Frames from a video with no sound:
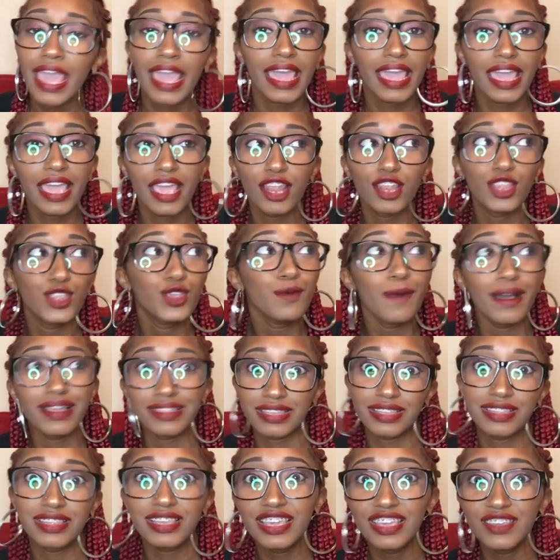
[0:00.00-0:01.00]
And you about
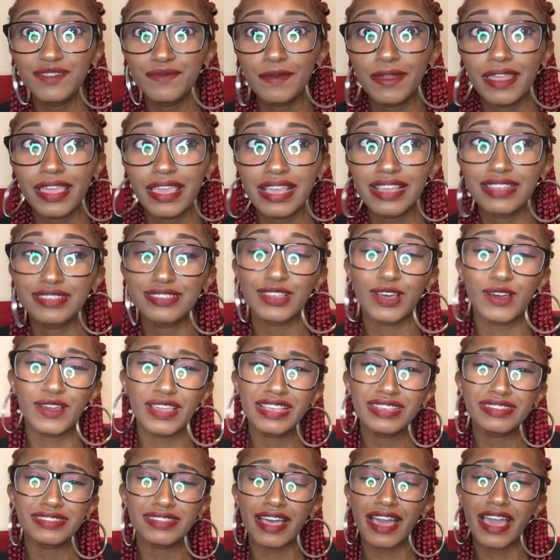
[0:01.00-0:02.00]
to leave me. And so
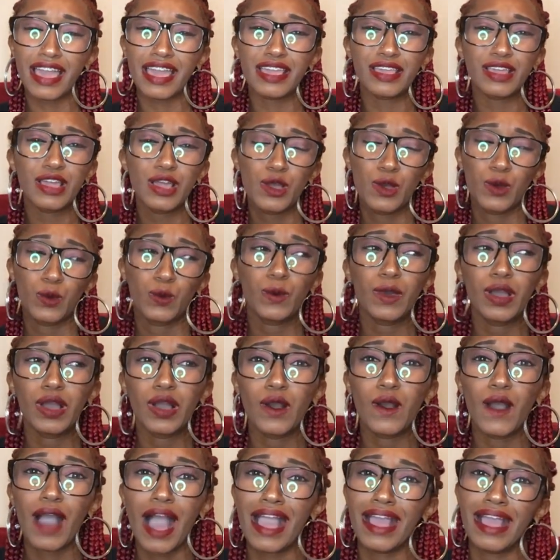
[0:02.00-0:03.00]
he's like,
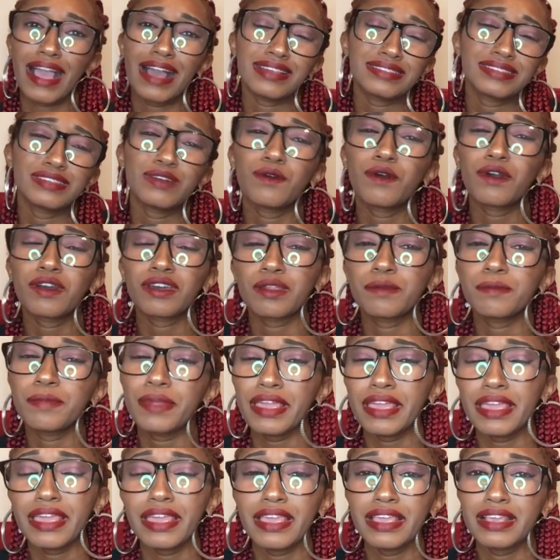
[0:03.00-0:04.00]
well, I got somewhere to
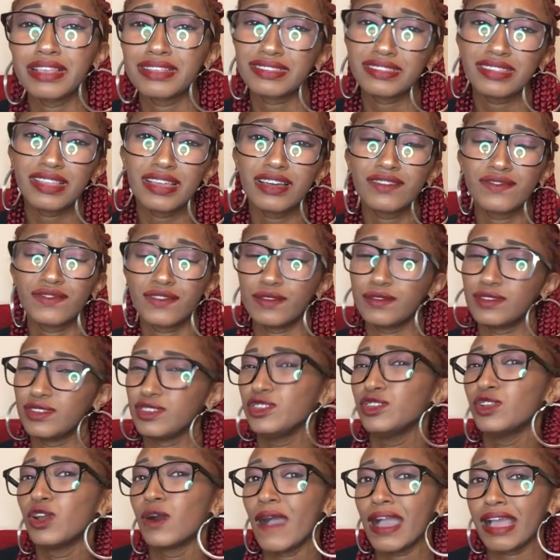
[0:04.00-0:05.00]
be and stuff. And,
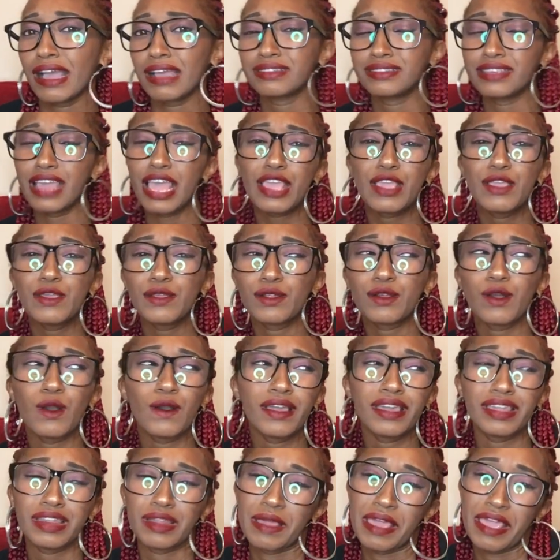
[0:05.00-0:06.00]
you know, I could take you to go
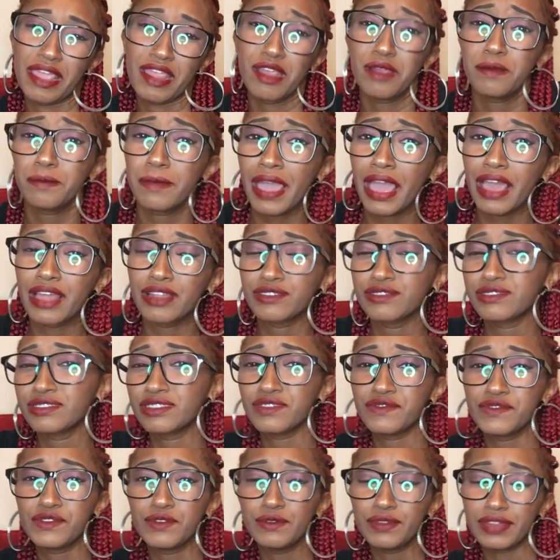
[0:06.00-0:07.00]
get an air mattress
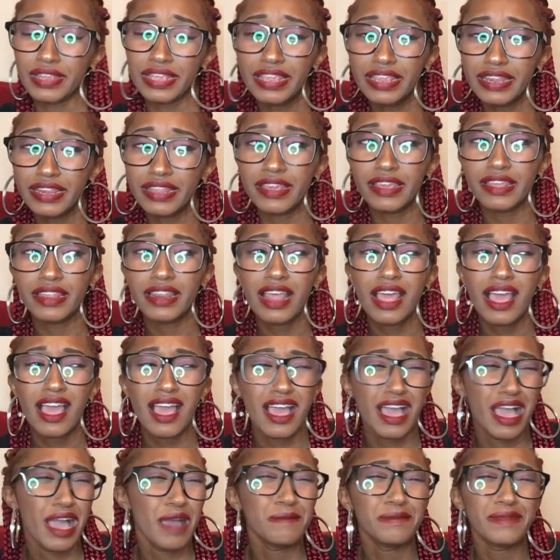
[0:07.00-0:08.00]
if you need it.
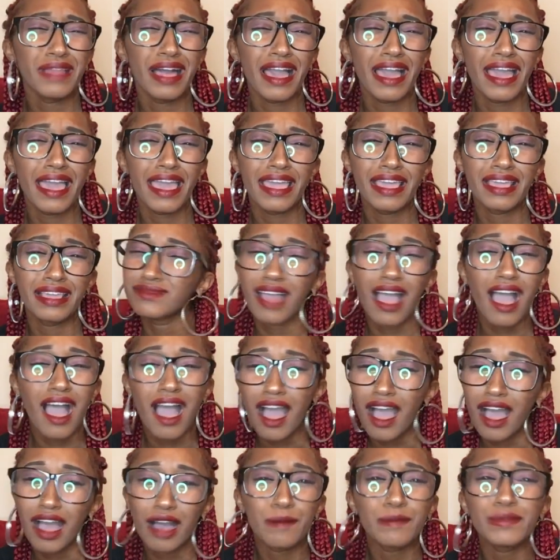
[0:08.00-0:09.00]
I'm like,
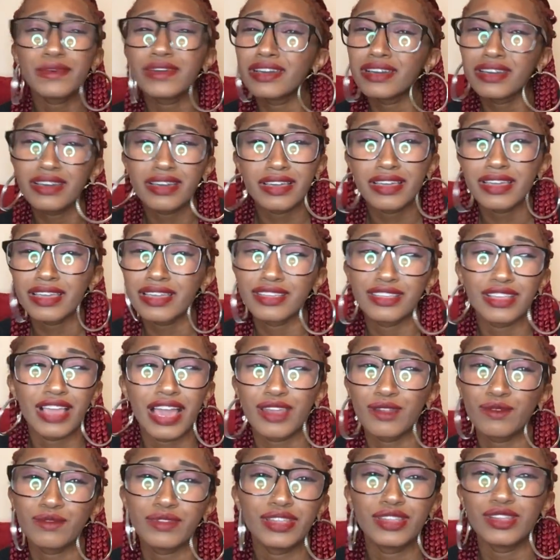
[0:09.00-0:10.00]
nah, I'm good.
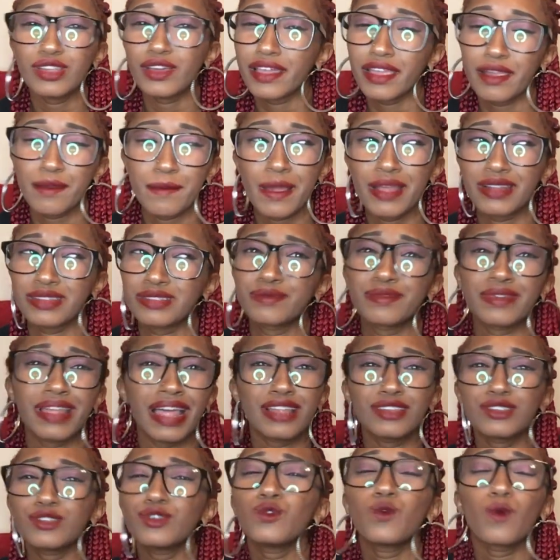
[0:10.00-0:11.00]
I don't need no air mattress, but
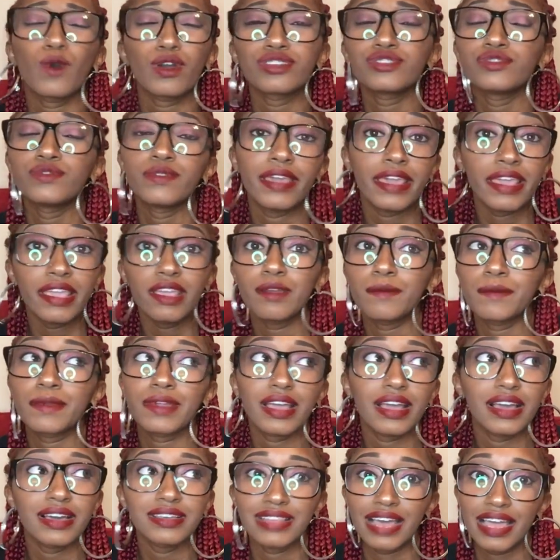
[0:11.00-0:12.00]
I do want you here
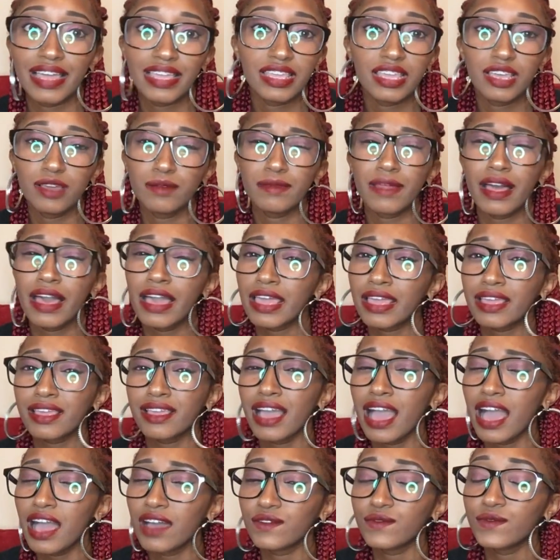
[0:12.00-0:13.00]
because I am like,
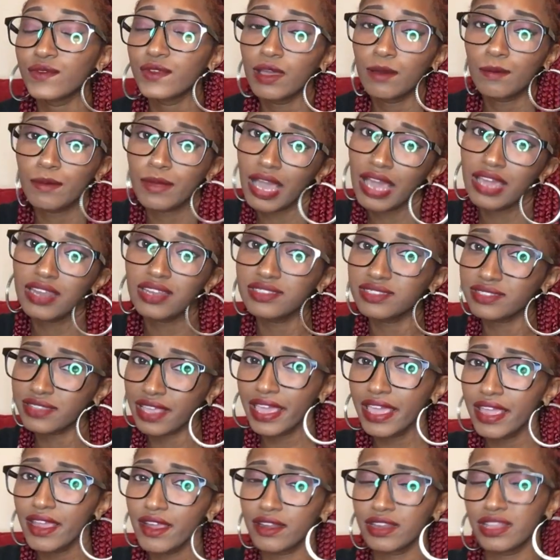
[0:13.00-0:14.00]
I'm kind of
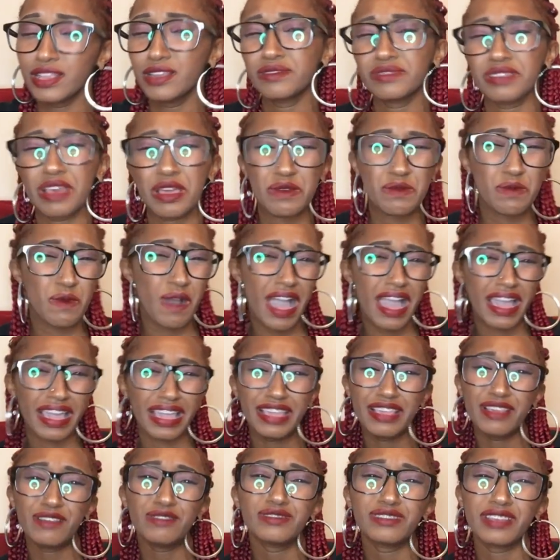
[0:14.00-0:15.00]
scared. He was like, why?
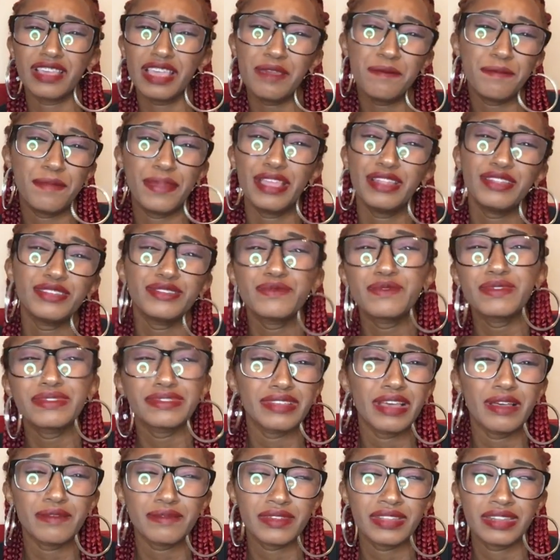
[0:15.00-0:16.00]
He beat you with
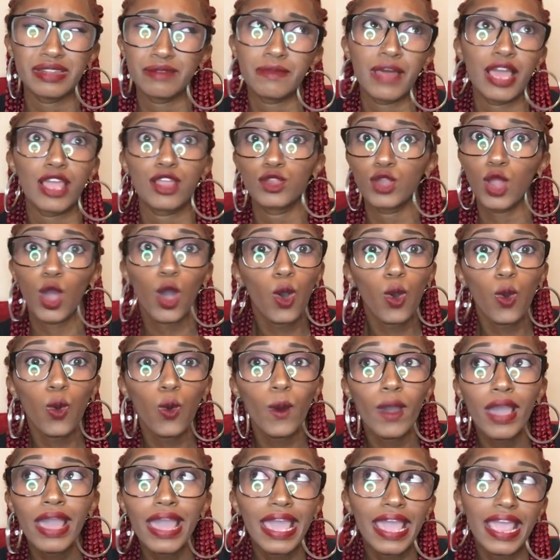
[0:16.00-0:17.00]
something? I'm like, no,
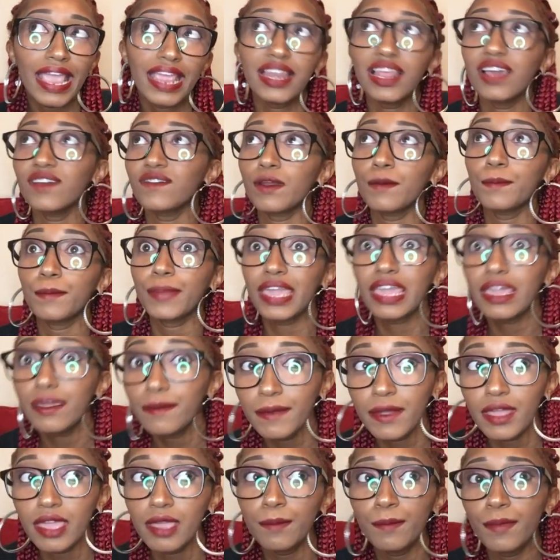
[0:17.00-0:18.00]
he never beat
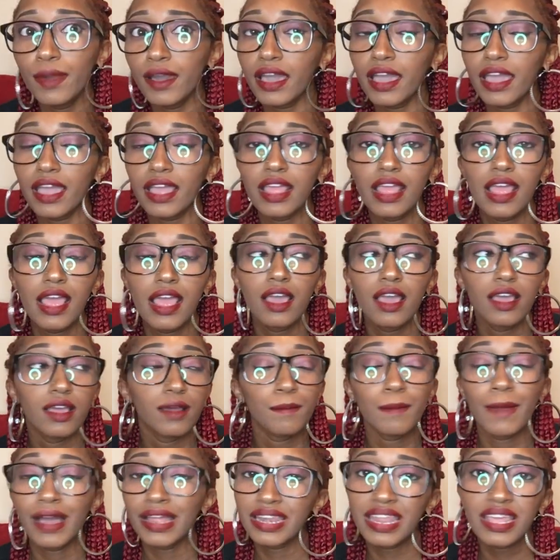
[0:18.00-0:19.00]
me, but
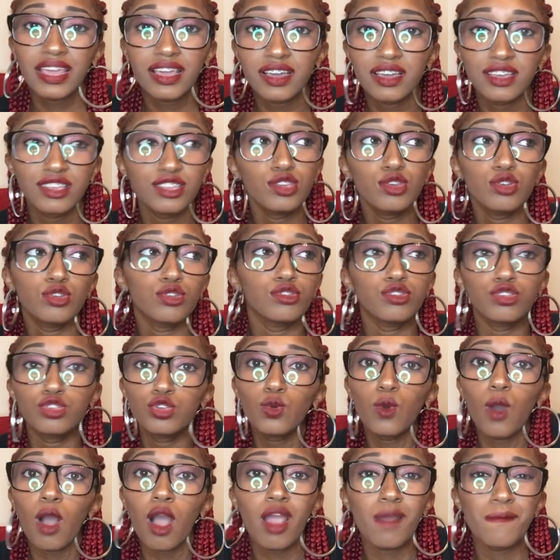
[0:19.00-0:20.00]
my nigga,
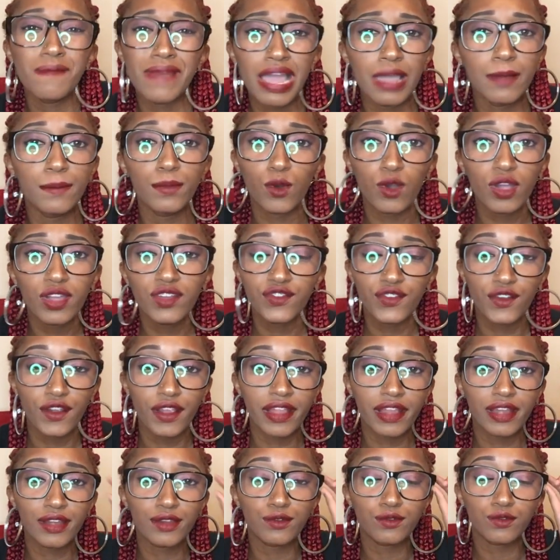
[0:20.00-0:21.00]
you are my
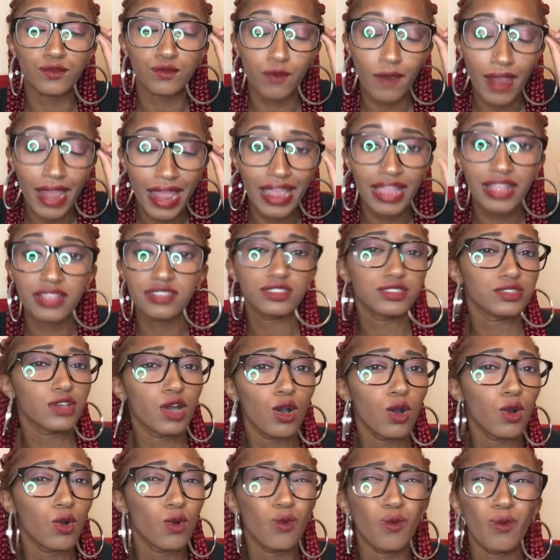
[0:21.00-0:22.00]
boyfriend, right?
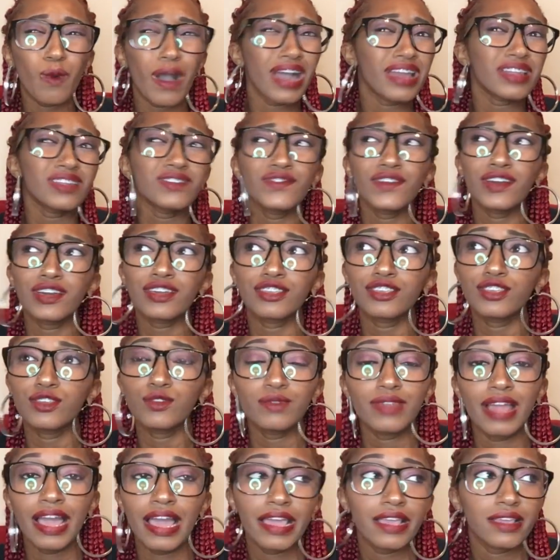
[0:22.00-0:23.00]
So why the fuck you
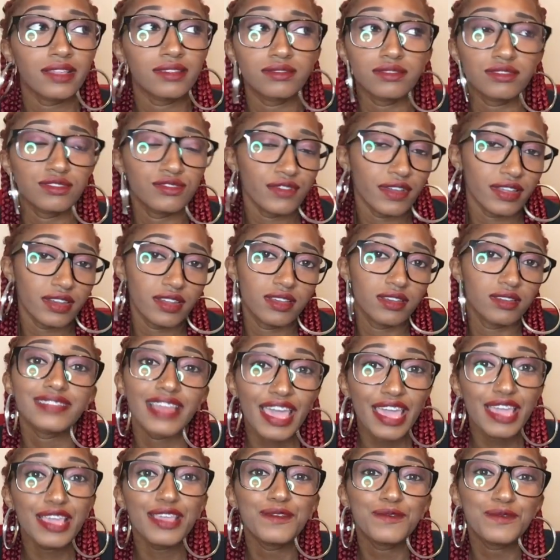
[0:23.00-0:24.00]
not trying to
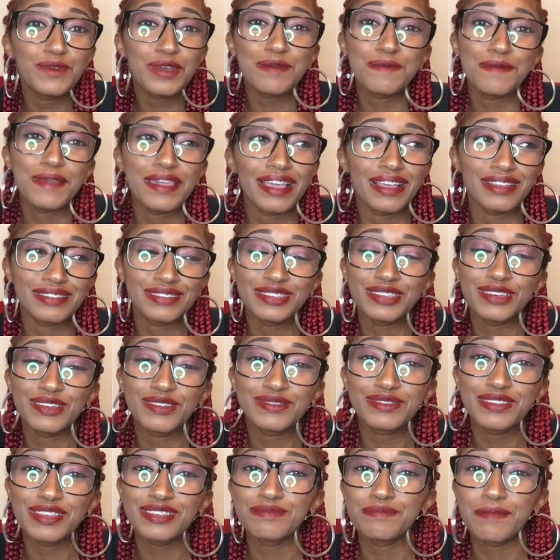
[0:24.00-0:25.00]
stay with me until
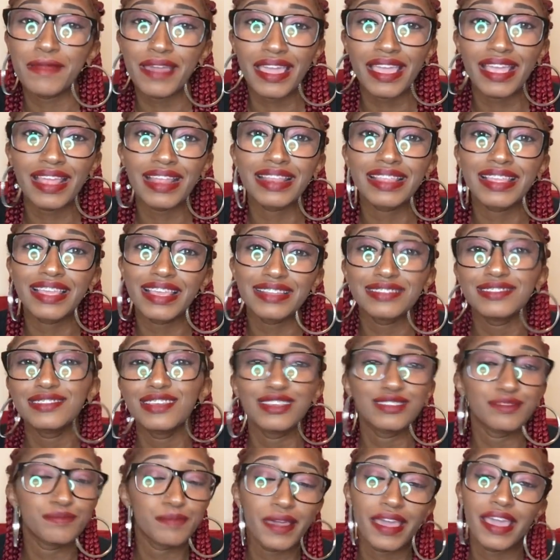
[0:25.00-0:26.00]
this man gets
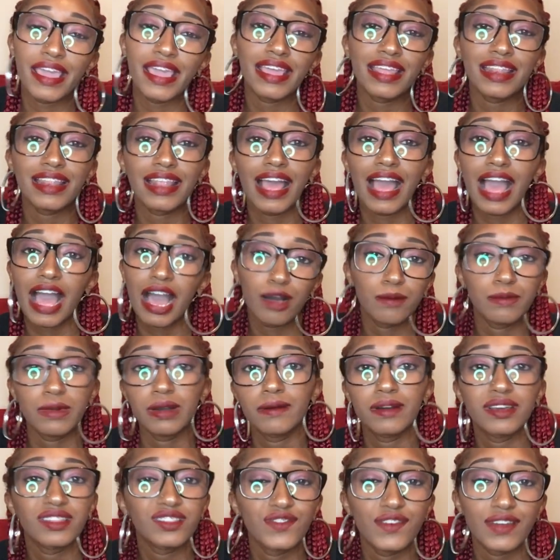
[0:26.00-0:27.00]
his bed out my
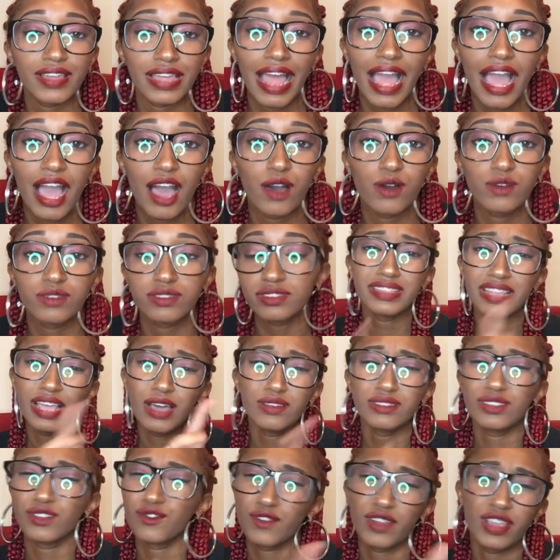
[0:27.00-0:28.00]
motherfucking house? That
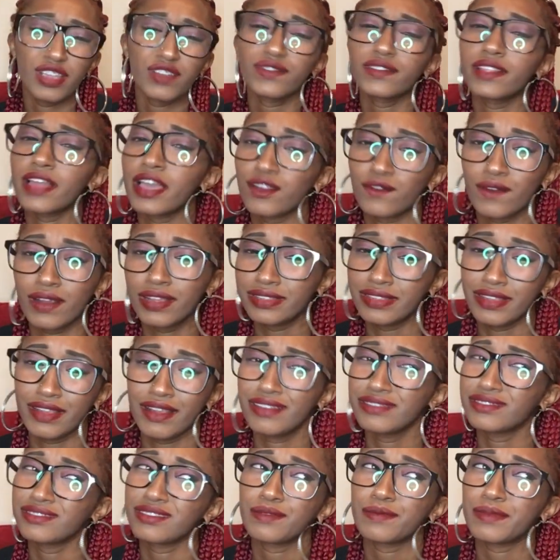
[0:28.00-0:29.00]
was a red flag right there. I
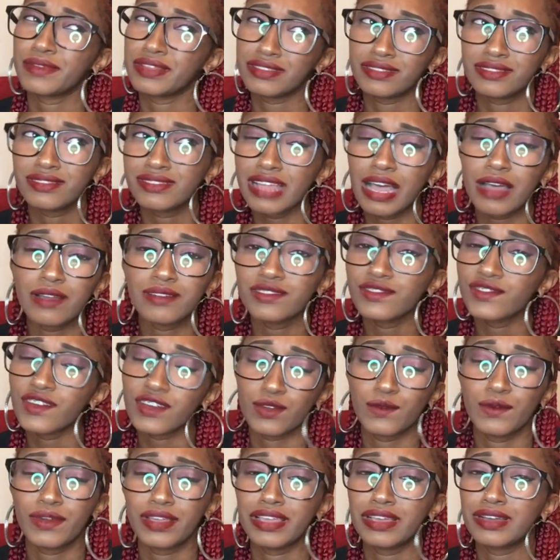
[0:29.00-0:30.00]
should have been stopped
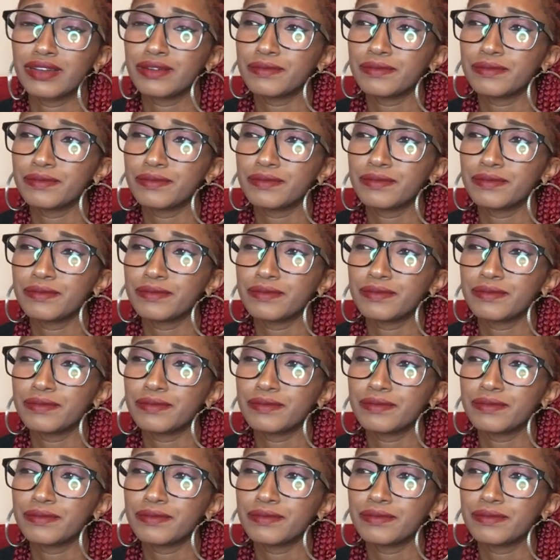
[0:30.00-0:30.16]
fucking with him